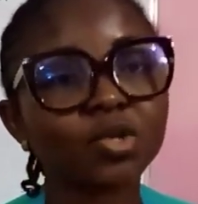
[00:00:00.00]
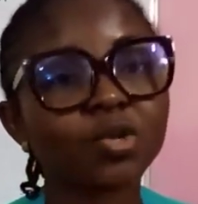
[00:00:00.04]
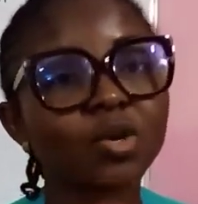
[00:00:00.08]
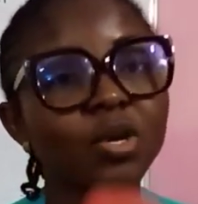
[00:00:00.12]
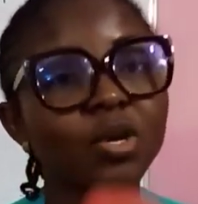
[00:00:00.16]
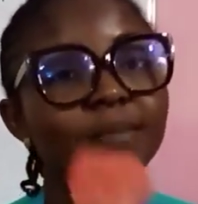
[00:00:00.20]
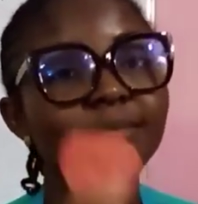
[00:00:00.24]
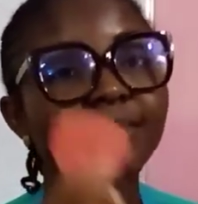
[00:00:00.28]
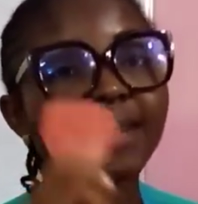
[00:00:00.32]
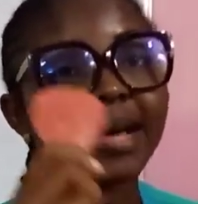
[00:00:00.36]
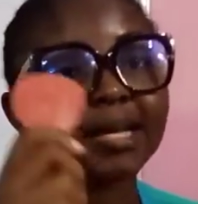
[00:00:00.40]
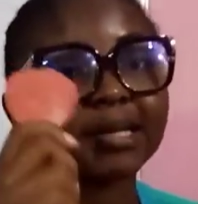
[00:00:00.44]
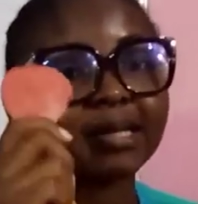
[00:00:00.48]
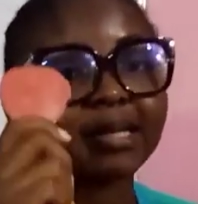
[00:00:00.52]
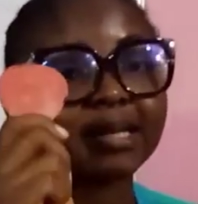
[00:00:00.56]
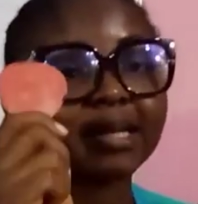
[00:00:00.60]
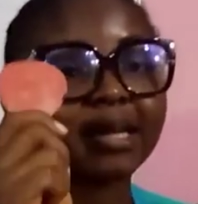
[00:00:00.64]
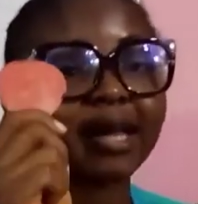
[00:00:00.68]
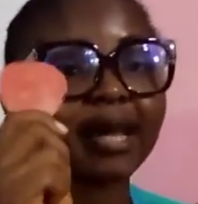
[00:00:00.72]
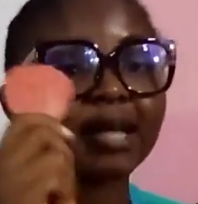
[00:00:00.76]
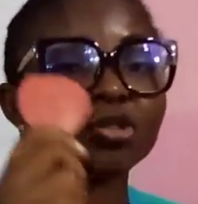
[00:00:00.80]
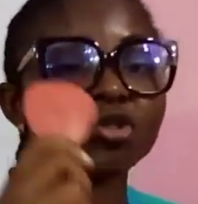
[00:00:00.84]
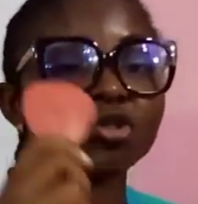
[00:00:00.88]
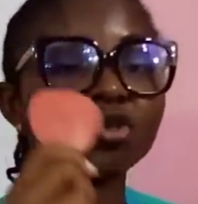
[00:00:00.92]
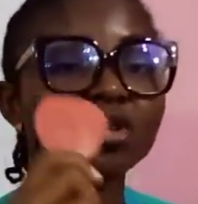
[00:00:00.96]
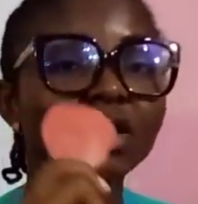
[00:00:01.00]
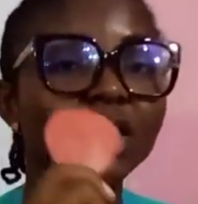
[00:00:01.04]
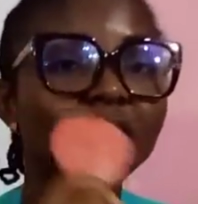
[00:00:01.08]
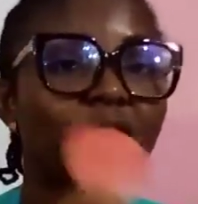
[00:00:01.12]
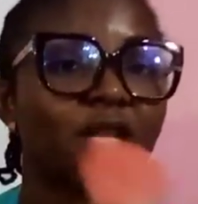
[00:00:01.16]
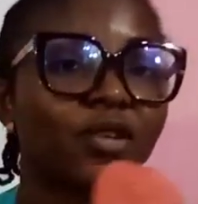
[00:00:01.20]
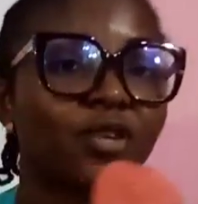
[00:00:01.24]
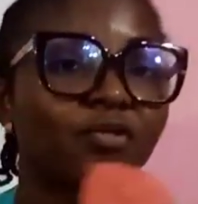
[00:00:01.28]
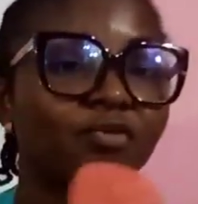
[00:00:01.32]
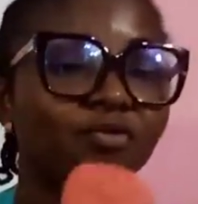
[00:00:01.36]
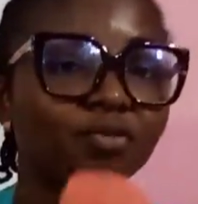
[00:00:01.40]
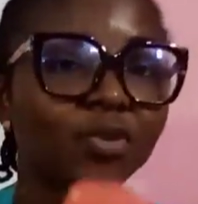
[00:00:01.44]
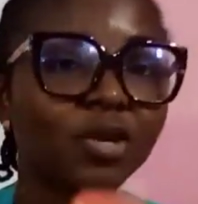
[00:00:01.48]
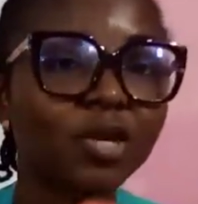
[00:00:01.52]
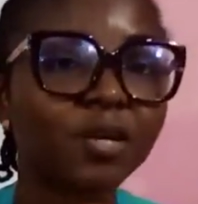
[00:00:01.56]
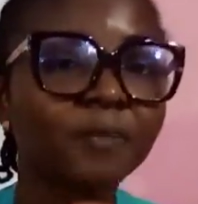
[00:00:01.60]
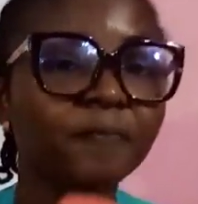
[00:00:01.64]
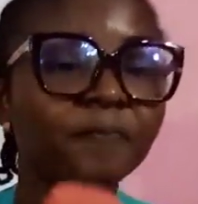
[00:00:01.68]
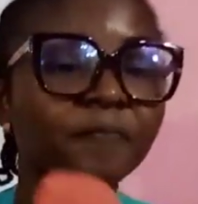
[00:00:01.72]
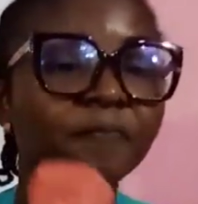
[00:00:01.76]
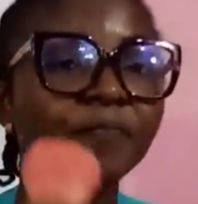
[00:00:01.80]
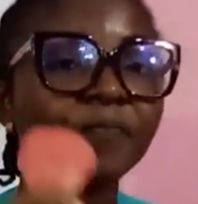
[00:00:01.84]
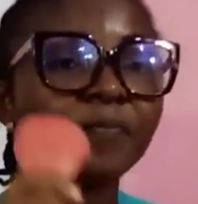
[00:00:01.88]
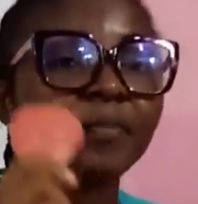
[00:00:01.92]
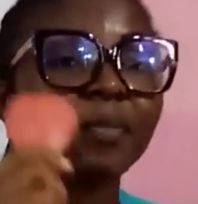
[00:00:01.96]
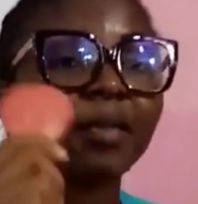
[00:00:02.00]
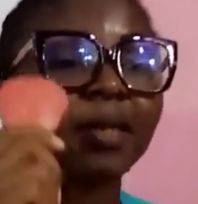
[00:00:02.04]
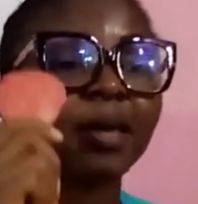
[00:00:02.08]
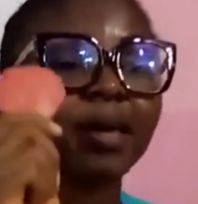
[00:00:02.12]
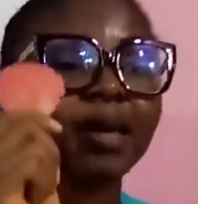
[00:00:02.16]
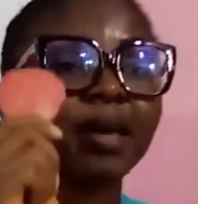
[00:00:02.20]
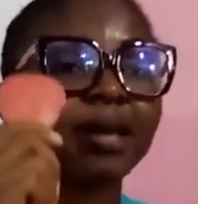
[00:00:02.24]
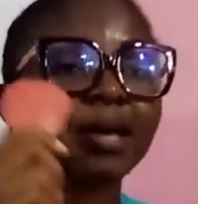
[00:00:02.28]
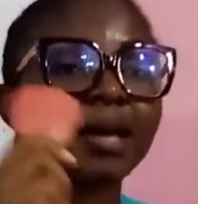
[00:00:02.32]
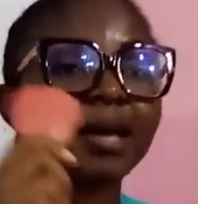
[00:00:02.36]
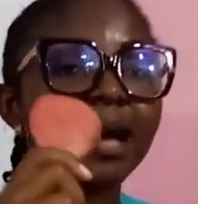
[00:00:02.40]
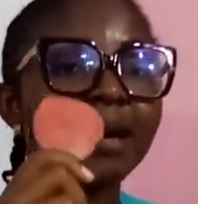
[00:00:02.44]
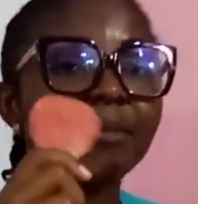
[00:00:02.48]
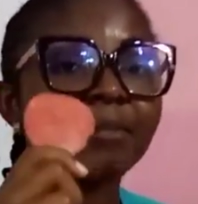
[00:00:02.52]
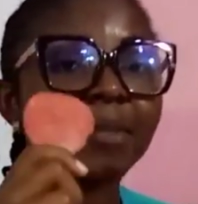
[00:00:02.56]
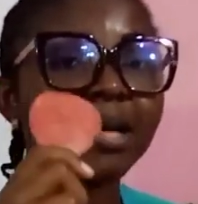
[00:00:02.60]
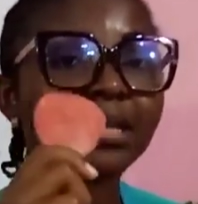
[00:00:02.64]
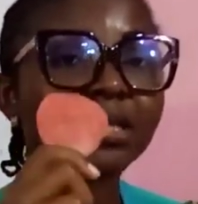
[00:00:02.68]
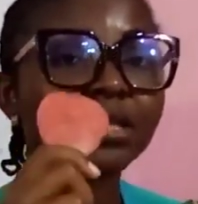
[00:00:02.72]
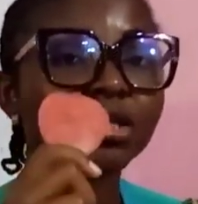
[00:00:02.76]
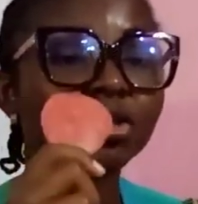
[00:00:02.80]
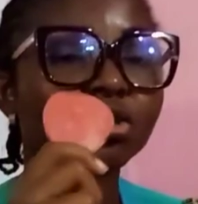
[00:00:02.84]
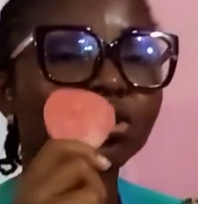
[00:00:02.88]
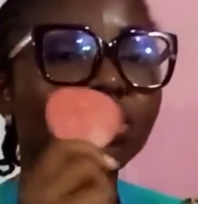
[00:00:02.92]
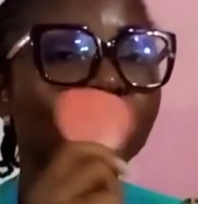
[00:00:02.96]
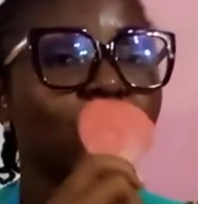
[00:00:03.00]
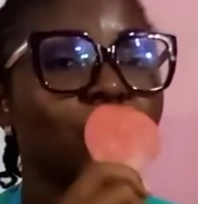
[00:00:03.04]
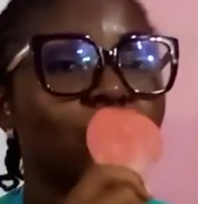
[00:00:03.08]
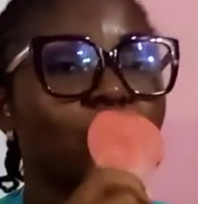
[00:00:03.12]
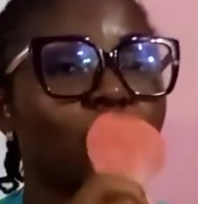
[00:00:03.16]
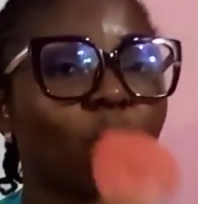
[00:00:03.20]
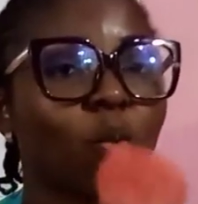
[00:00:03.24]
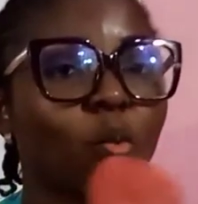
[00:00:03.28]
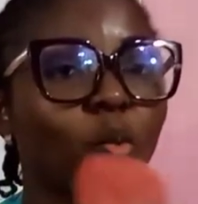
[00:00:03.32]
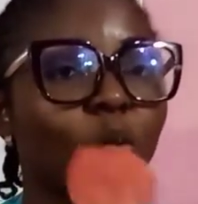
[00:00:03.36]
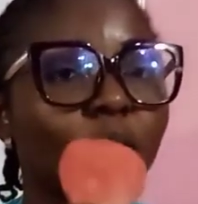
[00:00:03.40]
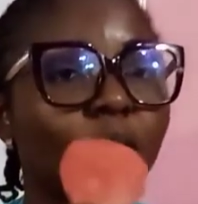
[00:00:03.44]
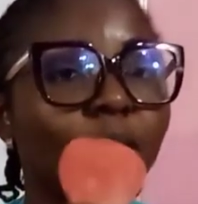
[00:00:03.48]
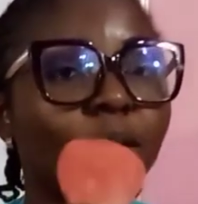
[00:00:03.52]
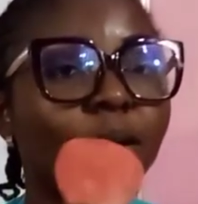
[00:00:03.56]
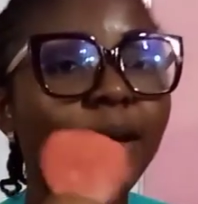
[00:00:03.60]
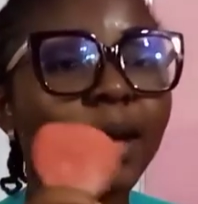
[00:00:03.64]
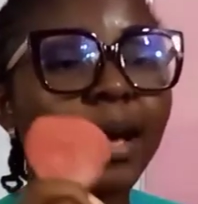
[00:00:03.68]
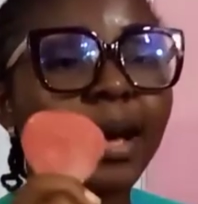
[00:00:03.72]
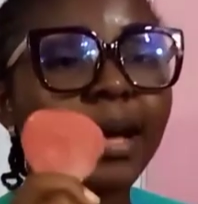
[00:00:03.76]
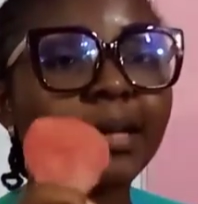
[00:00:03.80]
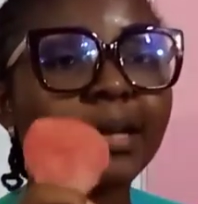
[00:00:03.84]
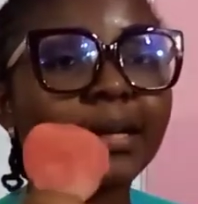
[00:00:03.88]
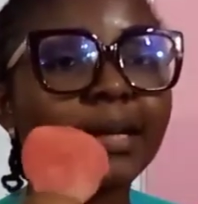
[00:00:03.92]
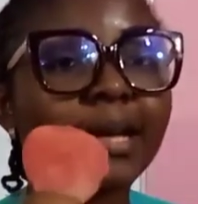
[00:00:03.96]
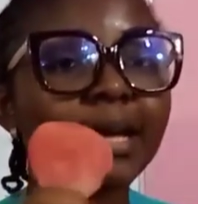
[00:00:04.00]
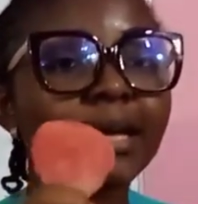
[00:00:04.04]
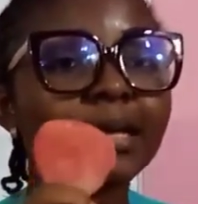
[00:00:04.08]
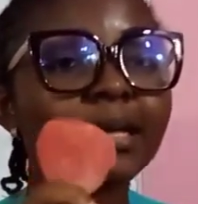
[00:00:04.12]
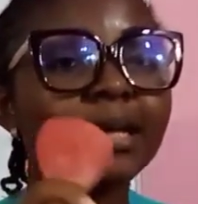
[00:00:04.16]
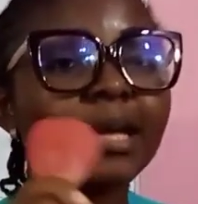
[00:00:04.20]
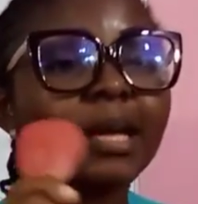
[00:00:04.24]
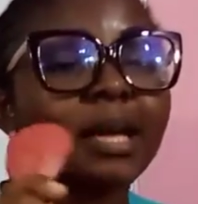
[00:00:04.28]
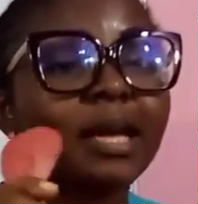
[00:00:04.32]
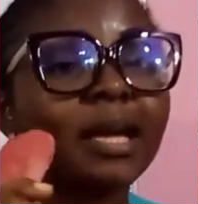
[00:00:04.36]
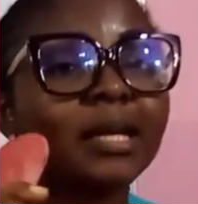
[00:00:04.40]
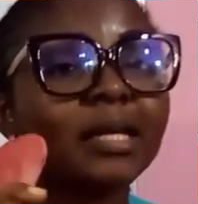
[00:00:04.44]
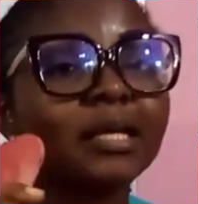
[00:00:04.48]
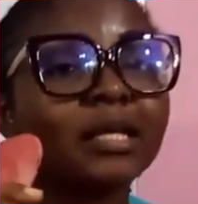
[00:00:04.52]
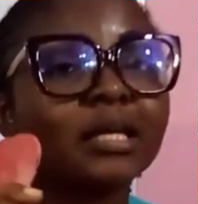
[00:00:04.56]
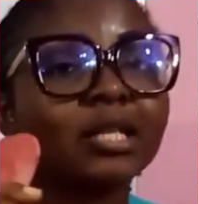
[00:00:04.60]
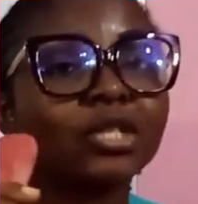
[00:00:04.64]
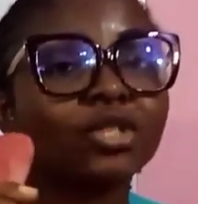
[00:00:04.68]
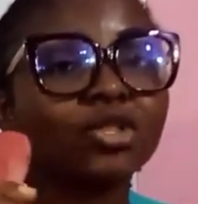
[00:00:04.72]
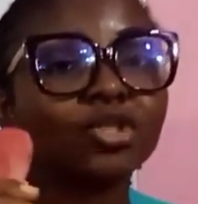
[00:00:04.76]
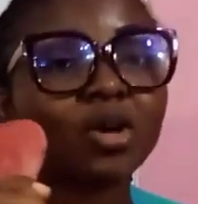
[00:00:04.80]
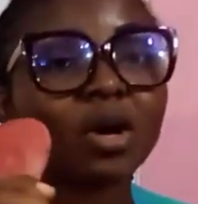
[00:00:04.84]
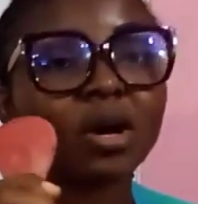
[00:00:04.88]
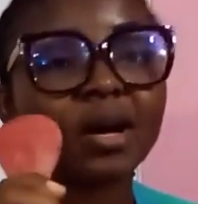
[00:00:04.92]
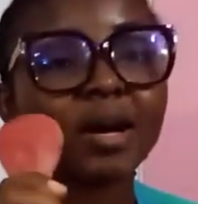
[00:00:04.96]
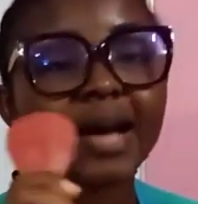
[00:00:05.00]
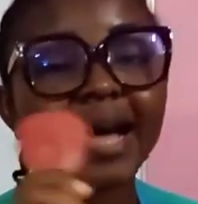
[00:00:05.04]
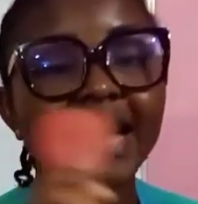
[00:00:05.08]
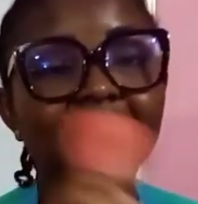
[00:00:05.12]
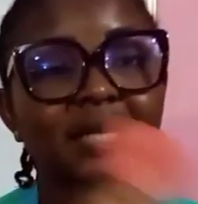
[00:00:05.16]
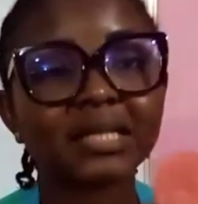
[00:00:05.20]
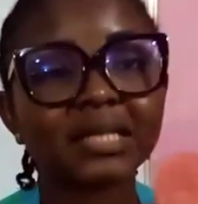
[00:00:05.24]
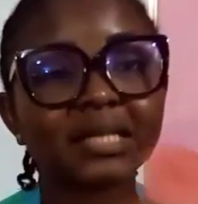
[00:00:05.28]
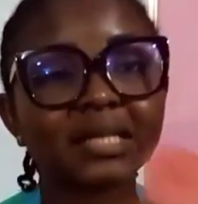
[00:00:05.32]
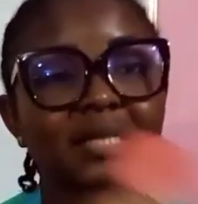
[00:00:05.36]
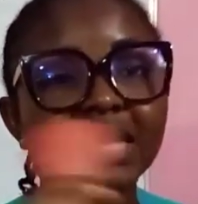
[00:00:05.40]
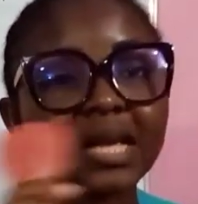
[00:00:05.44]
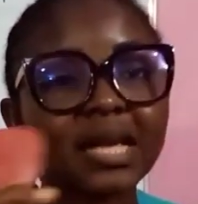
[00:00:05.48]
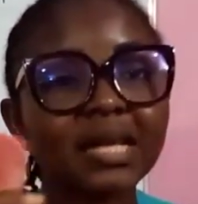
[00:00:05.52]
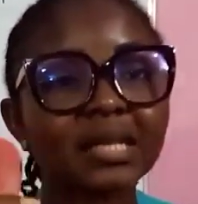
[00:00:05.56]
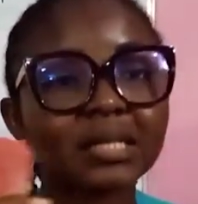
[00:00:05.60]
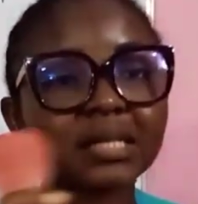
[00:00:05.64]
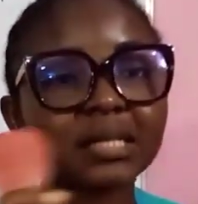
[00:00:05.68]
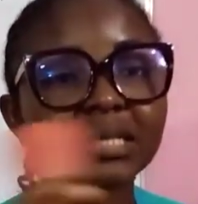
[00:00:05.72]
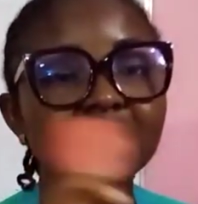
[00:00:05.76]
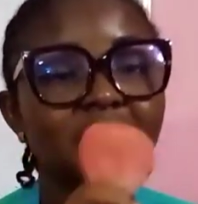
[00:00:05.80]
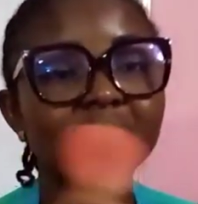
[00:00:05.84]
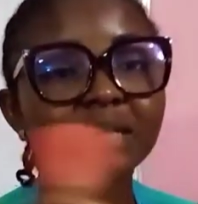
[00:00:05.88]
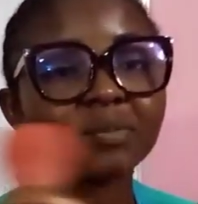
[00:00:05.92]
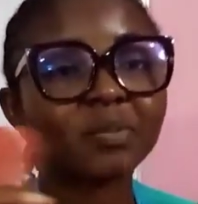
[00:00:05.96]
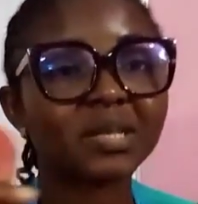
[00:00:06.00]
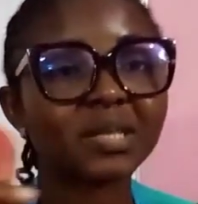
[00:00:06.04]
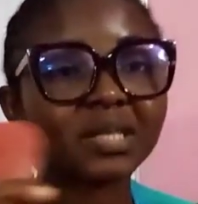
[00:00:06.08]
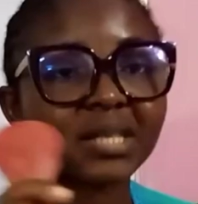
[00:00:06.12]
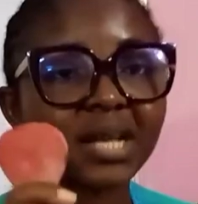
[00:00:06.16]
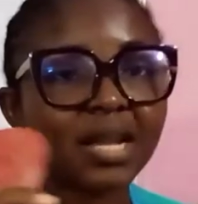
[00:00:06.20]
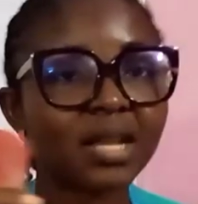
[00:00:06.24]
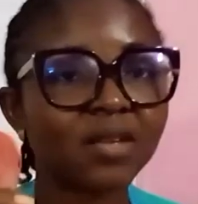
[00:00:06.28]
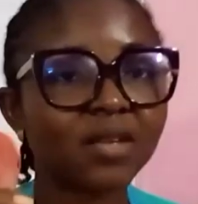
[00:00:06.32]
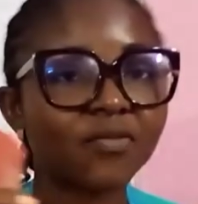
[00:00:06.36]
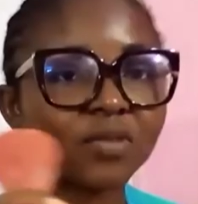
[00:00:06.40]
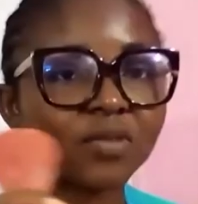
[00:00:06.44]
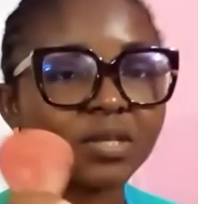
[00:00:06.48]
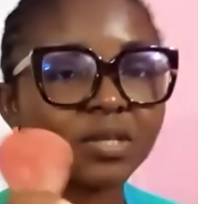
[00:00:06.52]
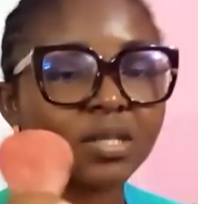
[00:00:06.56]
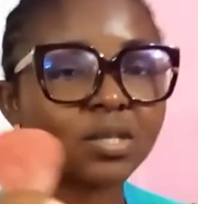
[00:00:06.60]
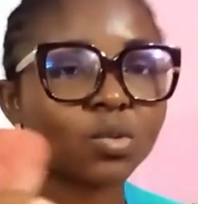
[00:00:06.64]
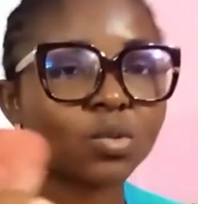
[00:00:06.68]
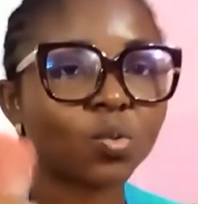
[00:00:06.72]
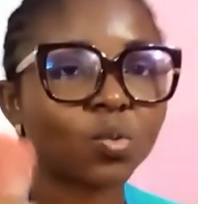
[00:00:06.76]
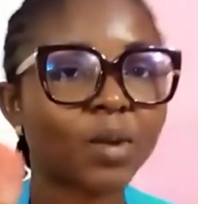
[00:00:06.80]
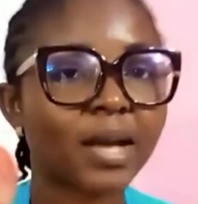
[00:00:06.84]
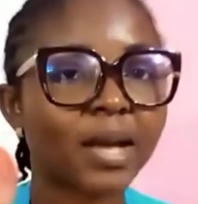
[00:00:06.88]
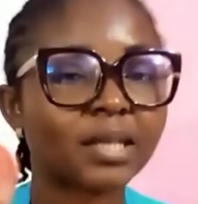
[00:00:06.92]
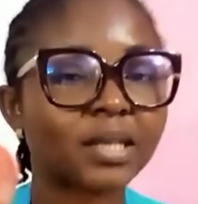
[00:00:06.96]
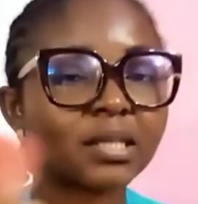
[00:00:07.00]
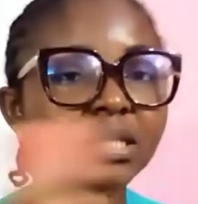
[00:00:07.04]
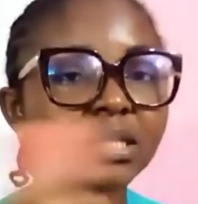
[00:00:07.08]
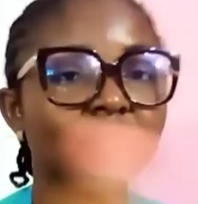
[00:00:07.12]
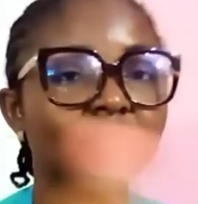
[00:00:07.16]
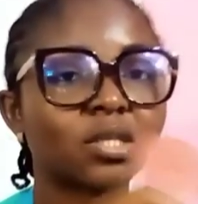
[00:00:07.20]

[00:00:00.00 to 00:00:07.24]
So imagine that you're delivering a garment to someone and then the chalk has stained it, especially if it is white.